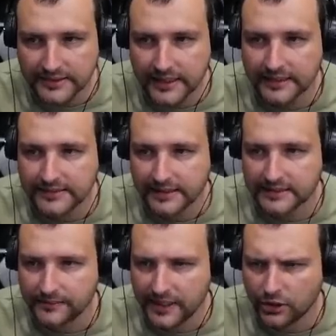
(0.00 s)

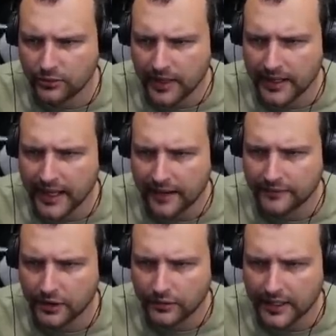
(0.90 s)
T6 medium? I
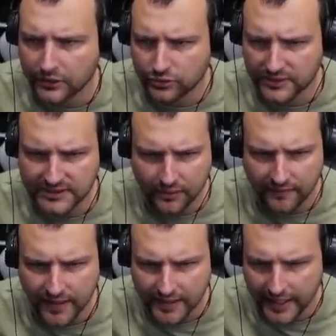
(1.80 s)
have no doubts
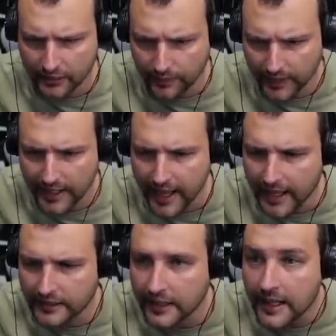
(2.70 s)
whatsoever that we
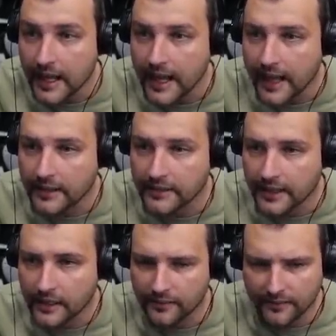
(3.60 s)
can. And
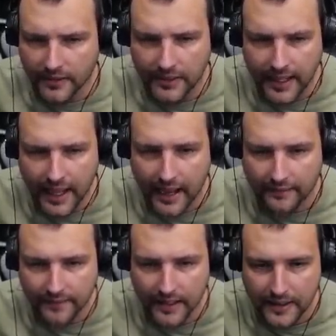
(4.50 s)
then we will
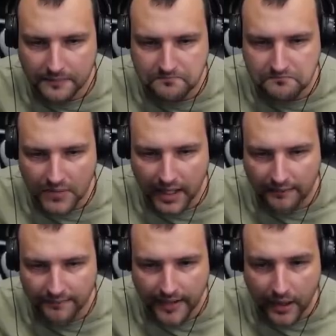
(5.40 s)
have
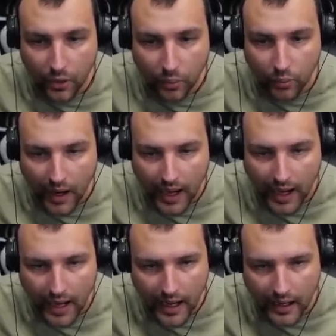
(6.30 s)

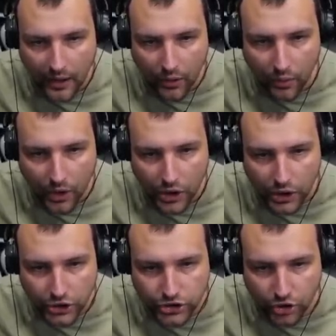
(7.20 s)
Wow.
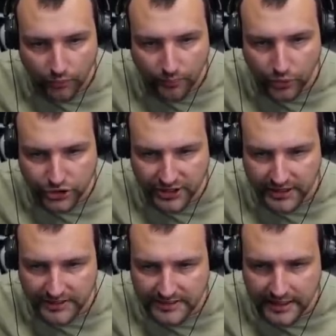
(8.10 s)
So
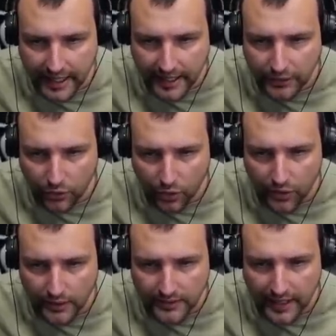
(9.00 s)
pushing straight
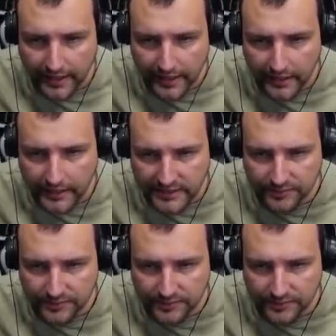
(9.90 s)
or taking this